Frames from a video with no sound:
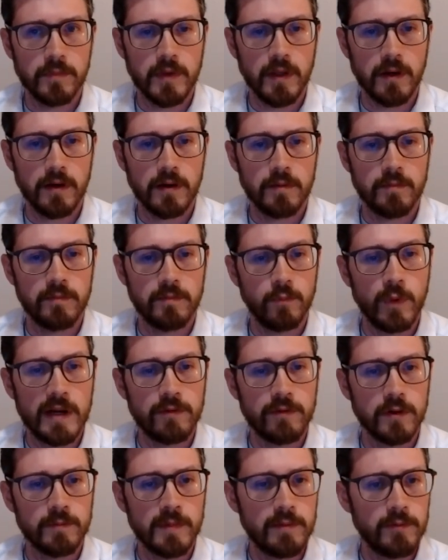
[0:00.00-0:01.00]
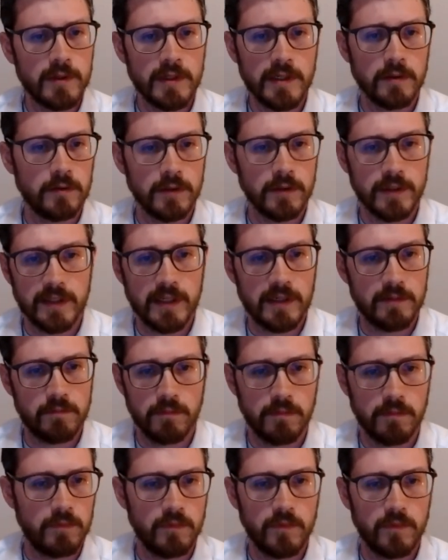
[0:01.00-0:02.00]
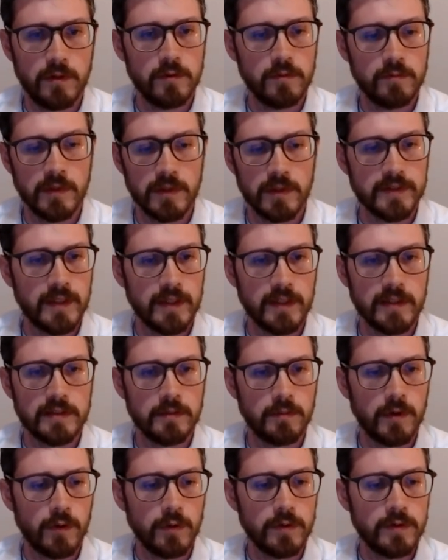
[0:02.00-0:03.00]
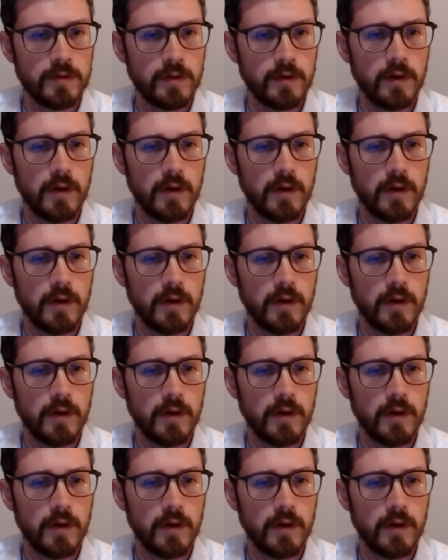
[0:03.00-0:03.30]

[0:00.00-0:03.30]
the waveform memory, you're looking at a few milliseconds at most.